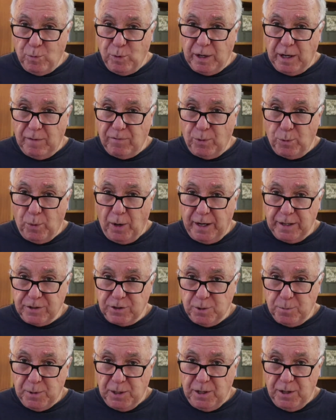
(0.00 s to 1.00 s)
We have a
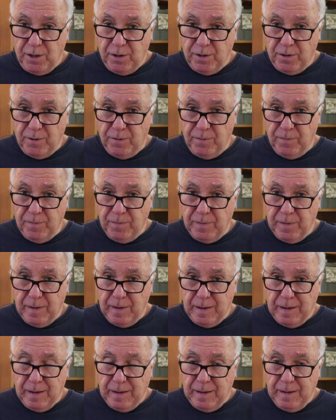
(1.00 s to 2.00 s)
right to be here,
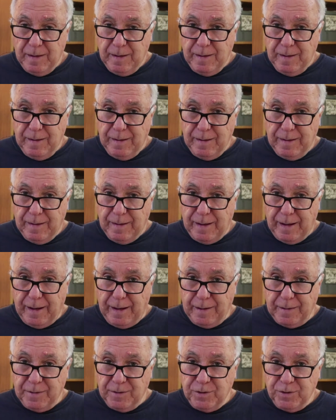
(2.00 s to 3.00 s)

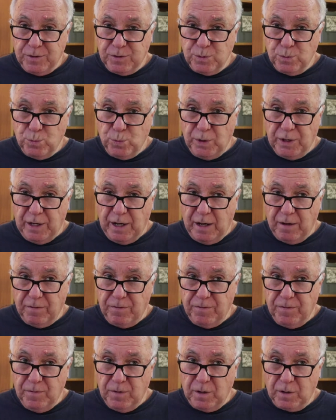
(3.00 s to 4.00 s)
and we
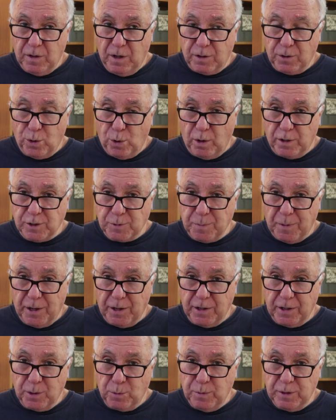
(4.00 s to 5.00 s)
have a
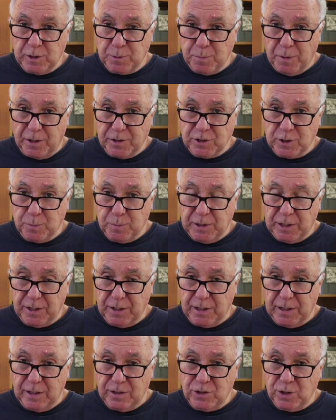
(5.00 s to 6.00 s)
corresponding
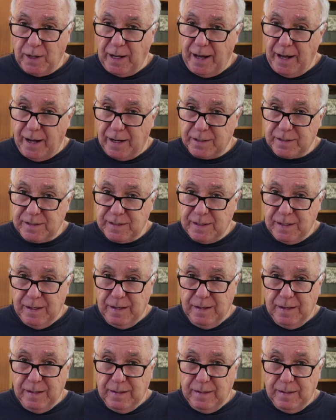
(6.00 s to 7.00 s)
responsibility to act
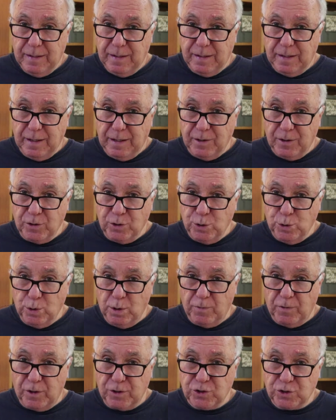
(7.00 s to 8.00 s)
in a
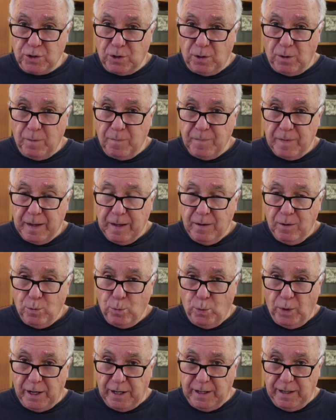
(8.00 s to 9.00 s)
universal
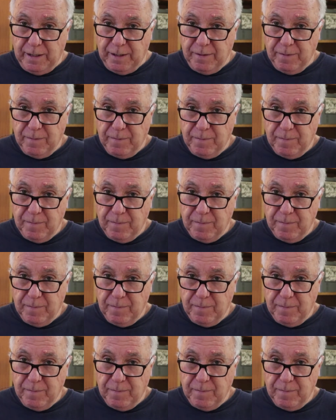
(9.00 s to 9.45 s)
way.